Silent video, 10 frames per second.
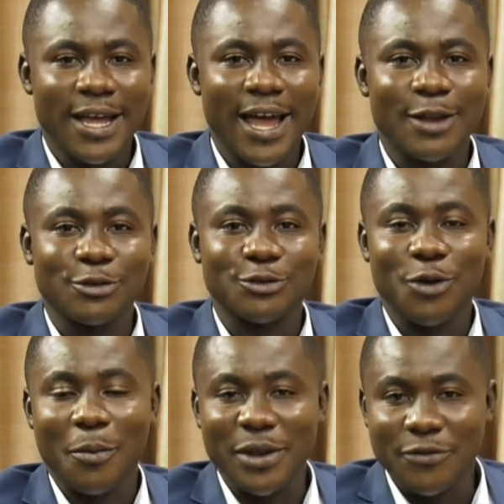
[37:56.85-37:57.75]
And
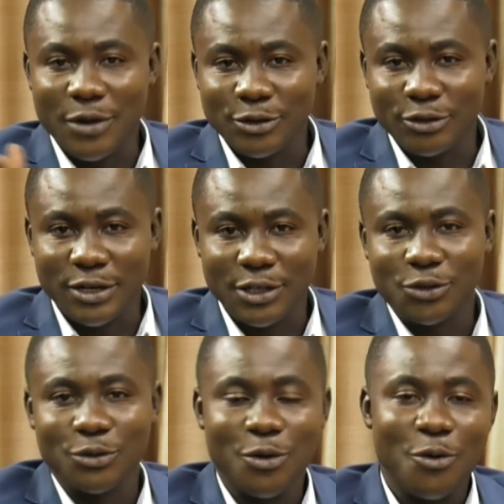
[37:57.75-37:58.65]
also, I believe you enjoyed today's
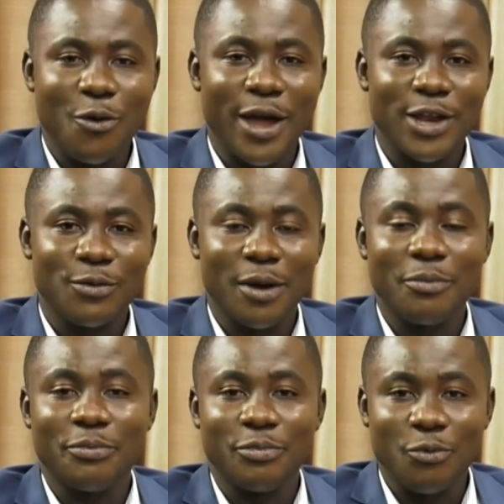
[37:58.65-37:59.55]
show. Don't go anywhere.
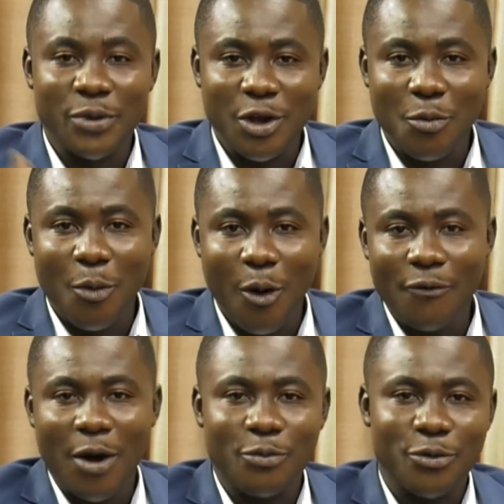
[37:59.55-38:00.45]
We'll bring you more
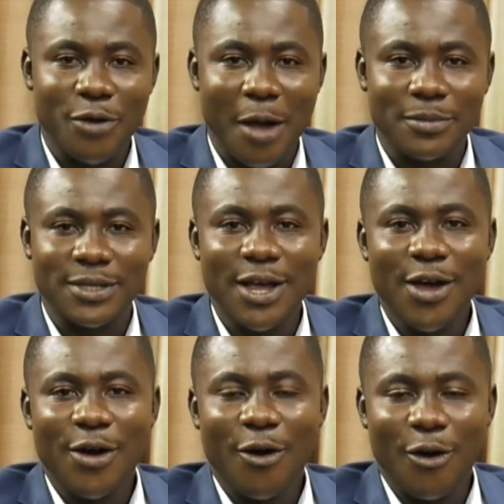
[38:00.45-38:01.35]
of our programs
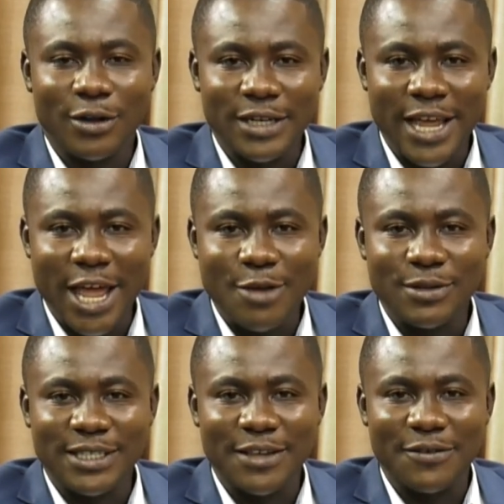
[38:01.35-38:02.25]
on AAU
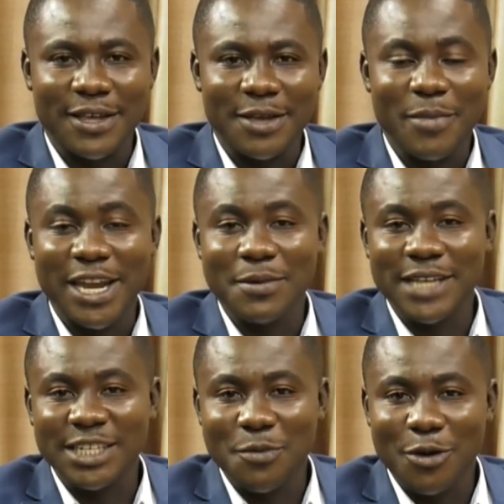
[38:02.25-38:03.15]
TV. My name is
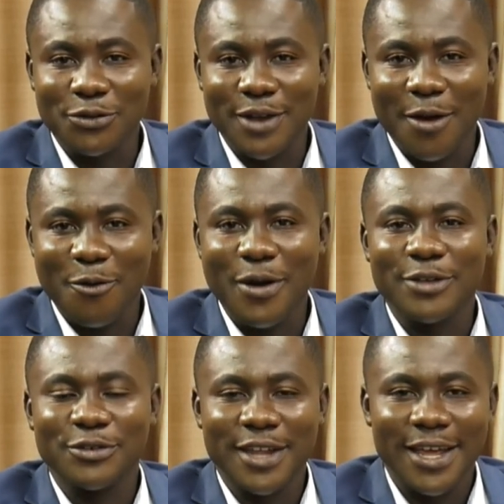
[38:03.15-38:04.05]
Agyemang Okyere Darko,
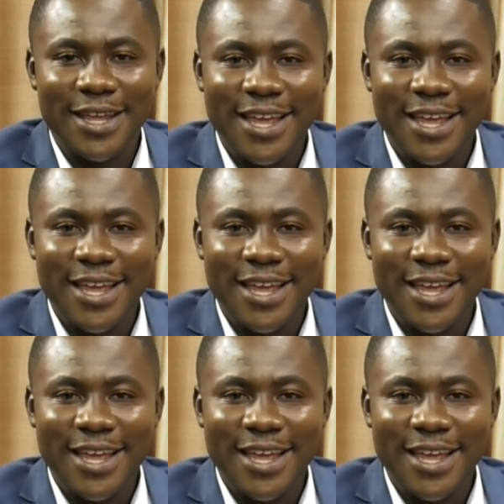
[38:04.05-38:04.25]
and today,